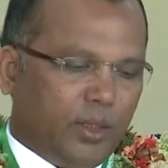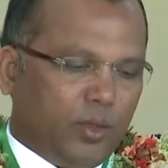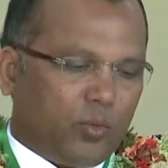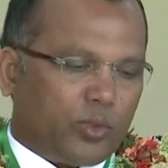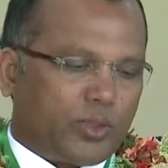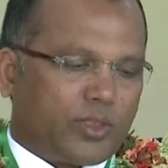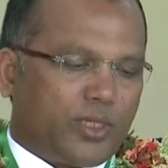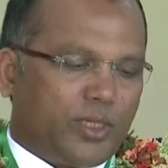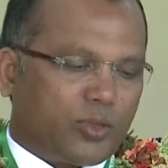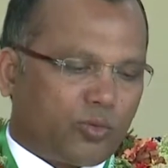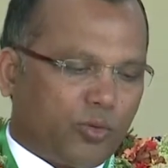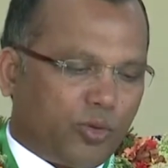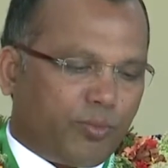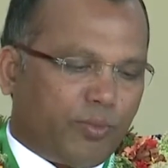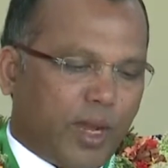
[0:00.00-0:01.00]
With this
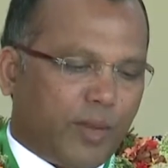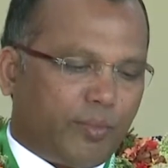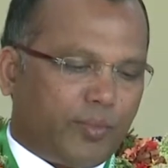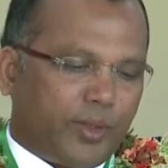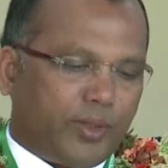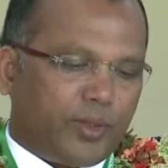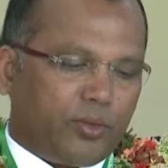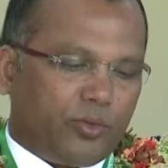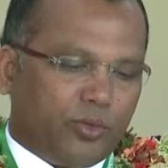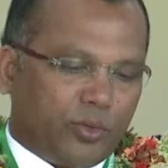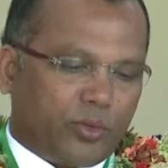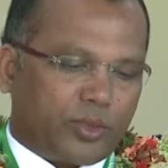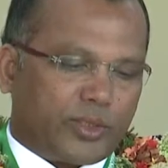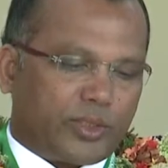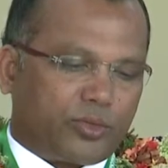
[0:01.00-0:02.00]
roadmap and the new
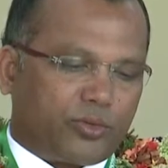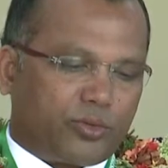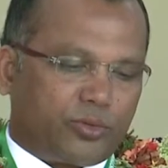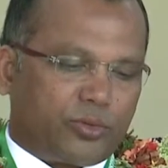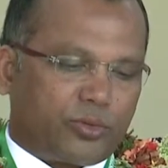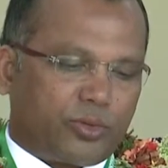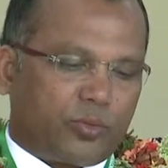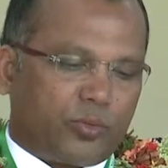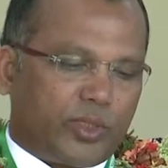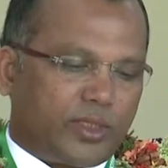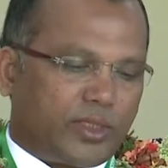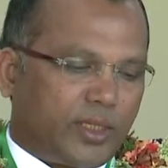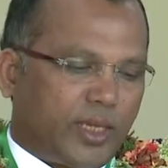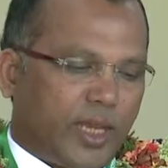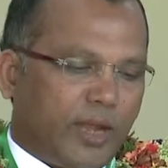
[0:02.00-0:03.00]
constitution, we
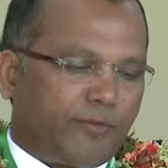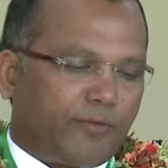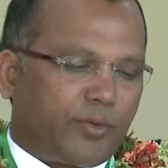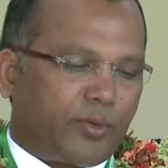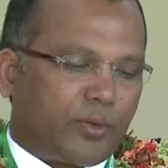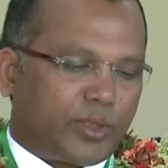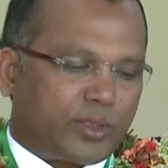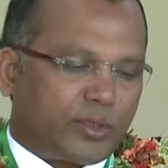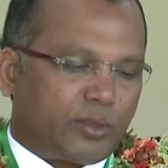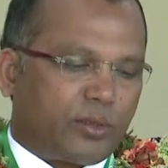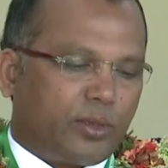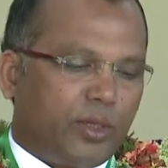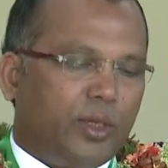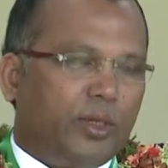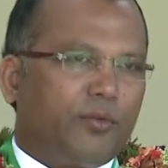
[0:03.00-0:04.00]
see every reason
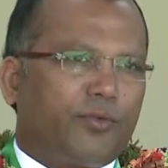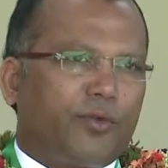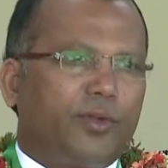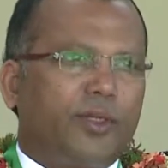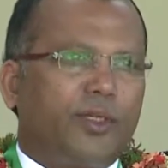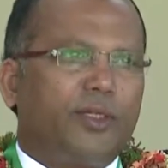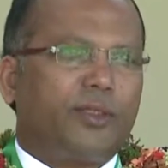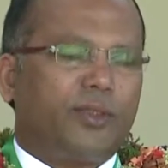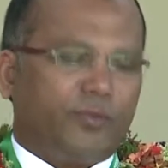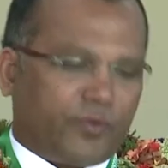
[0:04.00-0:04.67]
for the,